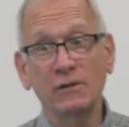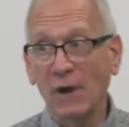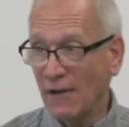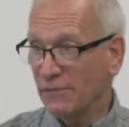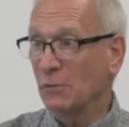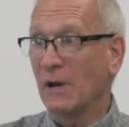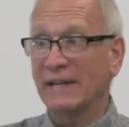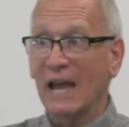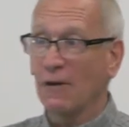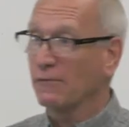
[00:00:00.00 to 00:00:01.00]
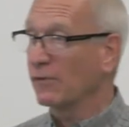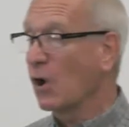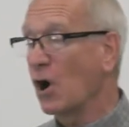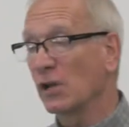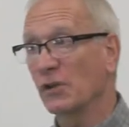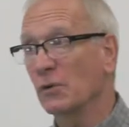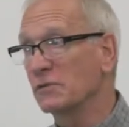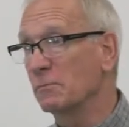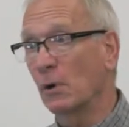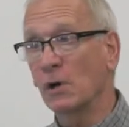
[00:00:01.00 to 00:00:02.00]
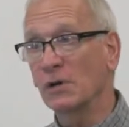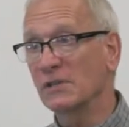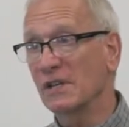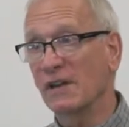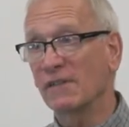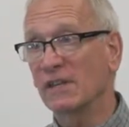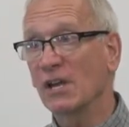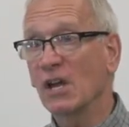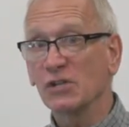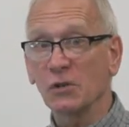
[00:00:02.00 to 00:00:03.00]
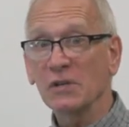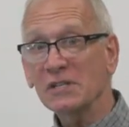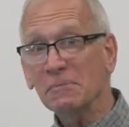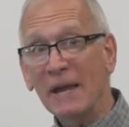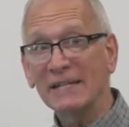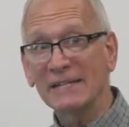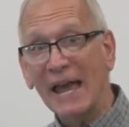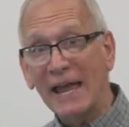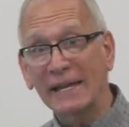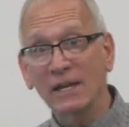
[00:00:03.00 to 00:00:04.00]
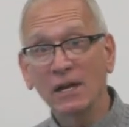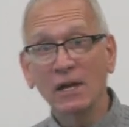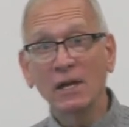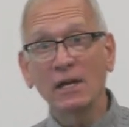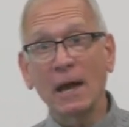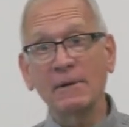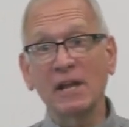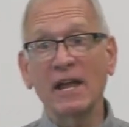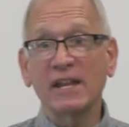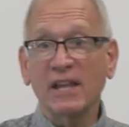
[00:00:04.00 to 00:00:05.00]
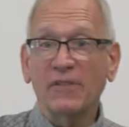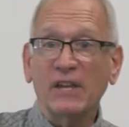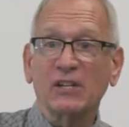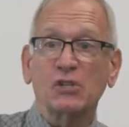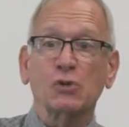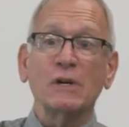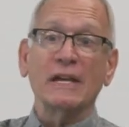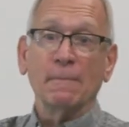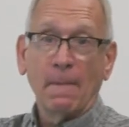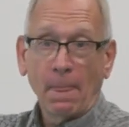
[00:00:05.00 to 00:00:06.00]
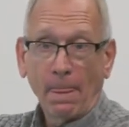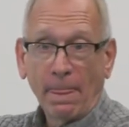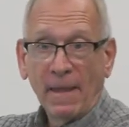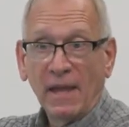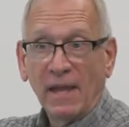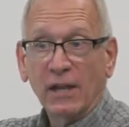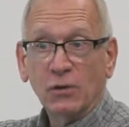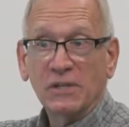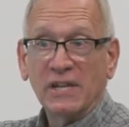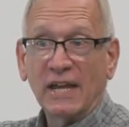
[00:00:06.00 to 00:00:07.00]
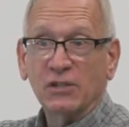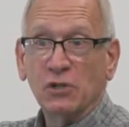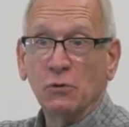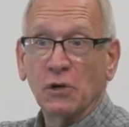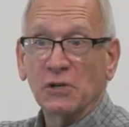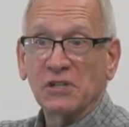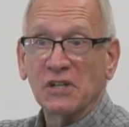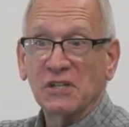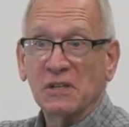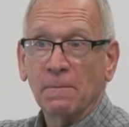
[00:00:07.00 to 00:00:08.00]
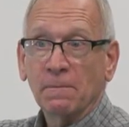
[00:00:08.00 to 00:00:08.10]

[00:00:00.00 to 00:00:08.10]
you have to account for all of those burns and everything. So this may take, I mean, at, at the extreme, it could take two nurses